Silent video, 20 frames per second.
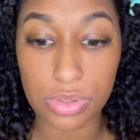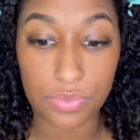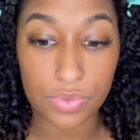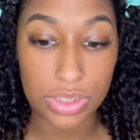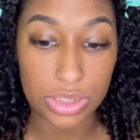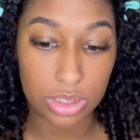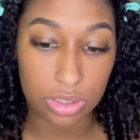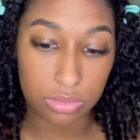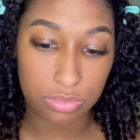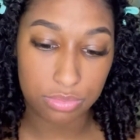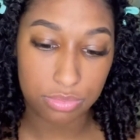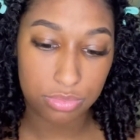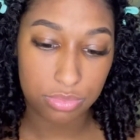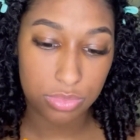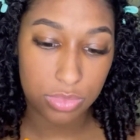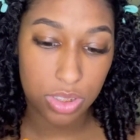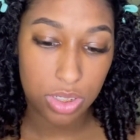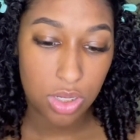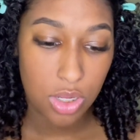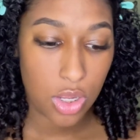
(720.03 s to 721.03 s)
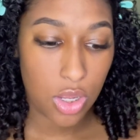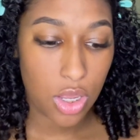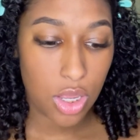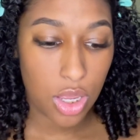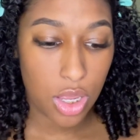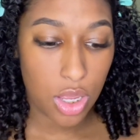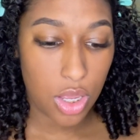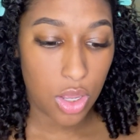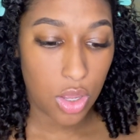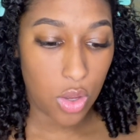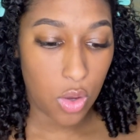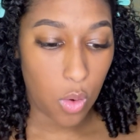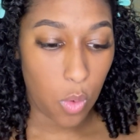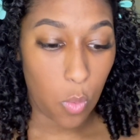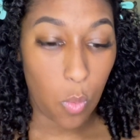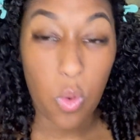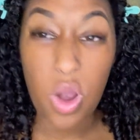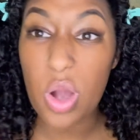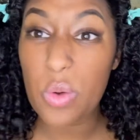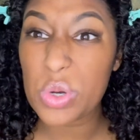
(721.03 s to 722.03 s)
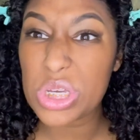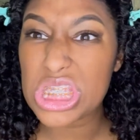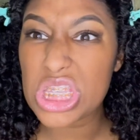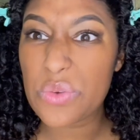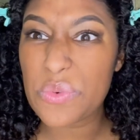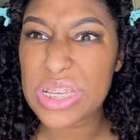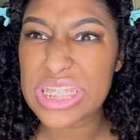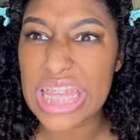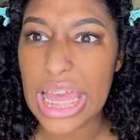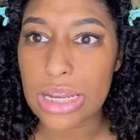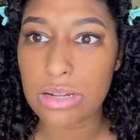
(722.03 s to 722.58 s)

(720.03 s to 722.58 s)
reason? What was the reason?